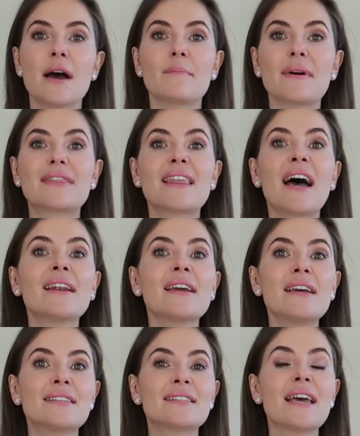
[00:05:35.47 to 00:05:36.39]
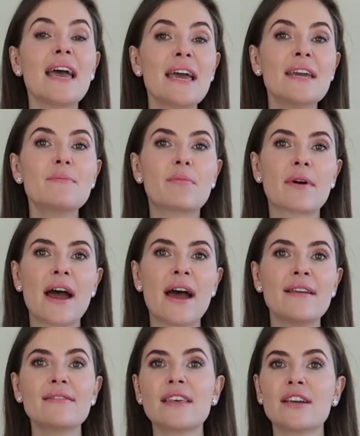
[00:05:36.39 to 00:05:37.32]
but that is a
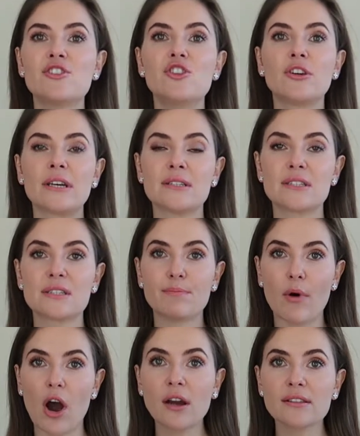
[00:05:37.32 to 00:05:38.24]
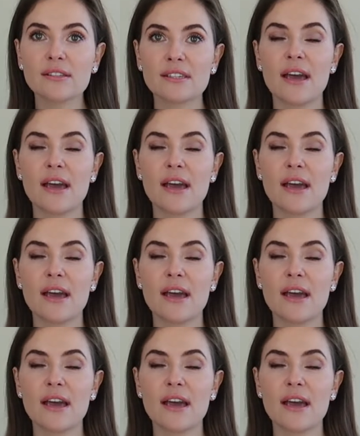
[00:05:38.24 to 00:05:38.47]
brand that you can spot